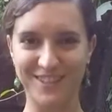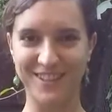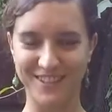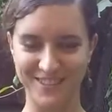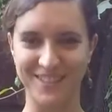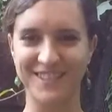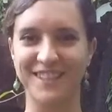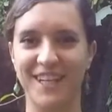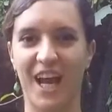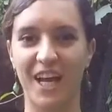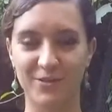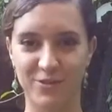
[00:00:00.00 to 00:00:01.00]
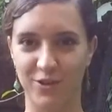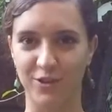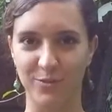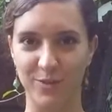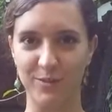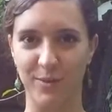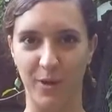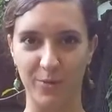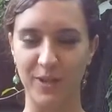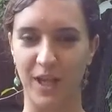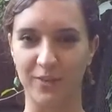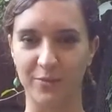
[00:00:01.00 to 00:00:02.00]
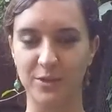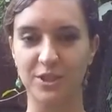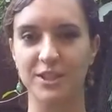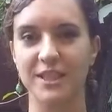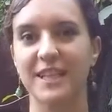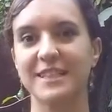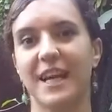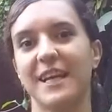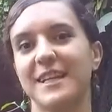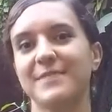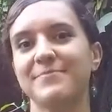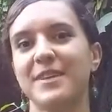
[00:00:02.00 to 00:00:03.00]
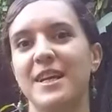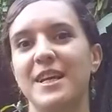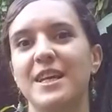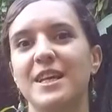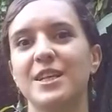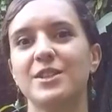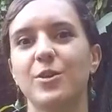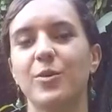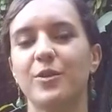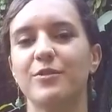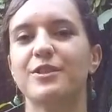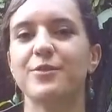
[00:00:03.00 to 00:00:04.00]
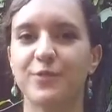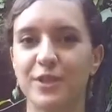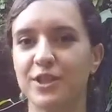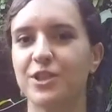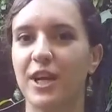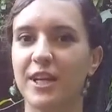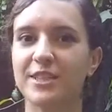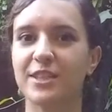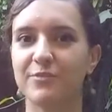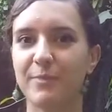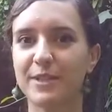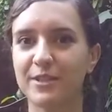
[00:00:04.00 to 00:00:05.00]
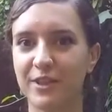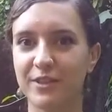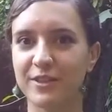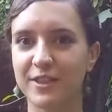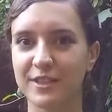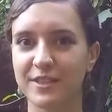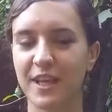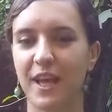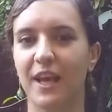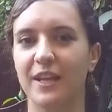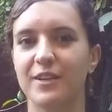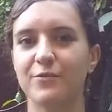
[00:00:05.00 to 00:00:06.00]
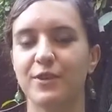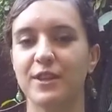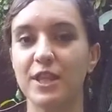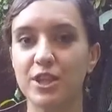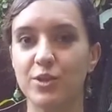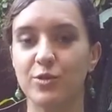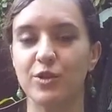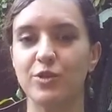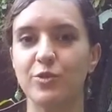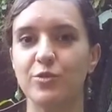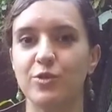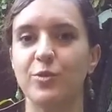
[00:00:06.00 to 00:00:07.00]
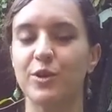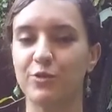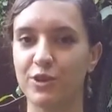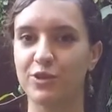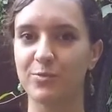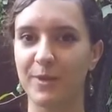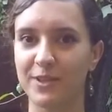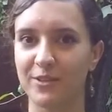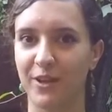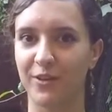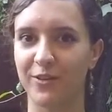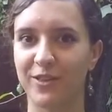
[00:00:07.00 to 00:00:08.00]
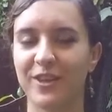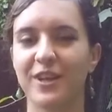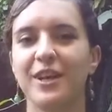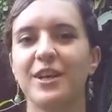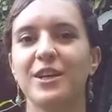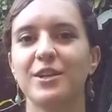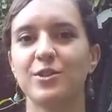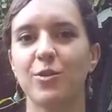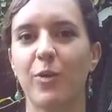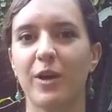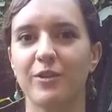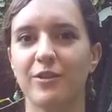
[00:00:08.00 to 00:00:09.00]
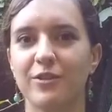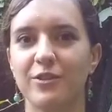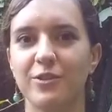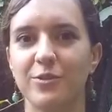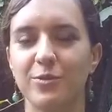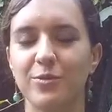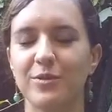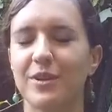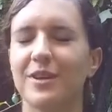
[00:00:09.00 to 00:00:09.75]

illness that I have struggled with in my own life, which is anxiety. So there's different shades of mental illness and different things you can do to increase your mental health. So whether you,